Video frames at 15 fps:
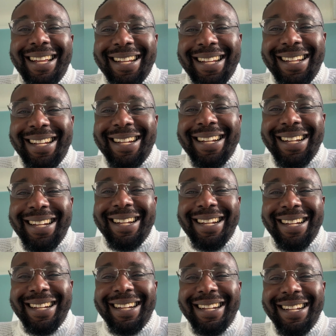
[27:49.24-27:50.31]
sometimes you will
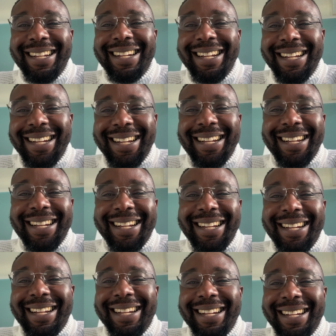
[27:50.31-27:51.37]
think, oh, they're going to
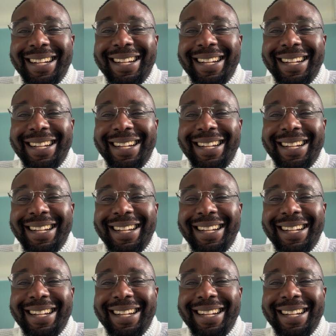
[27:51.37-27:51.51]
think that,